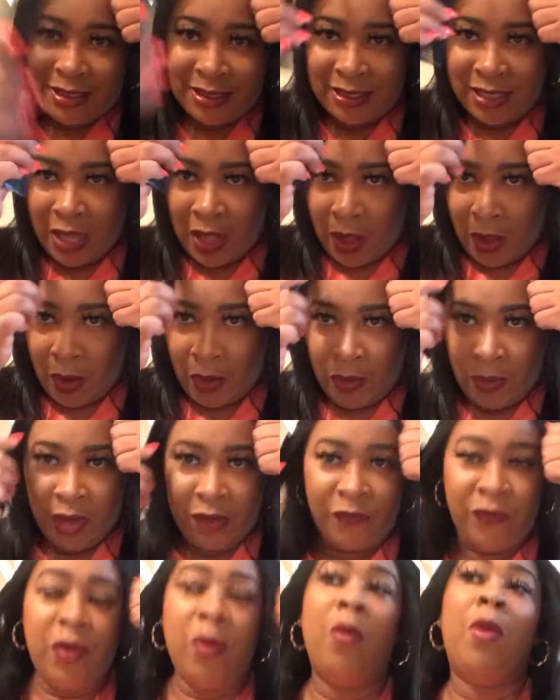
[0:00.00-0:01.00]
So
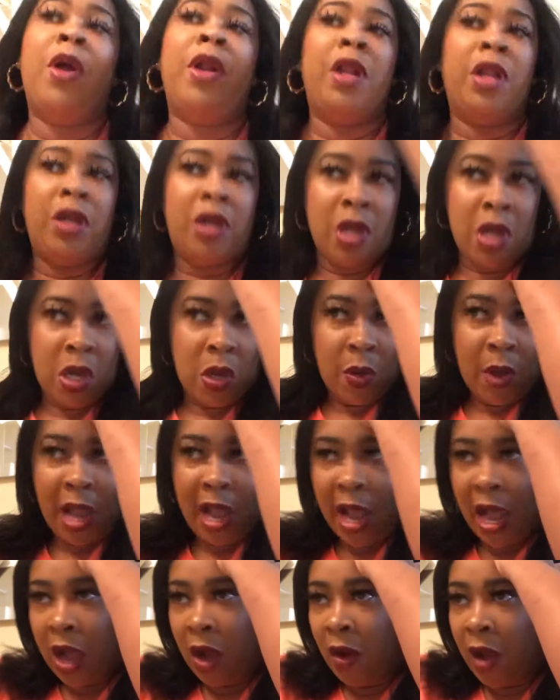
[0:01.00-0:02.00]
if you want to know
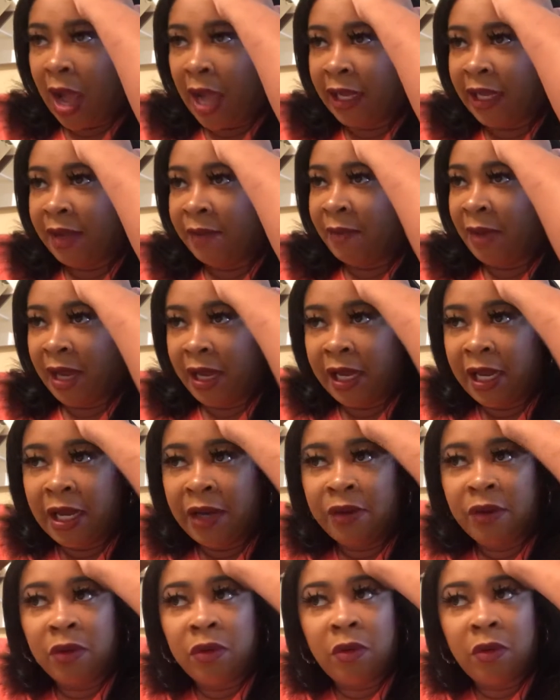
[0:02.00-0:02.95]
how I get my hair to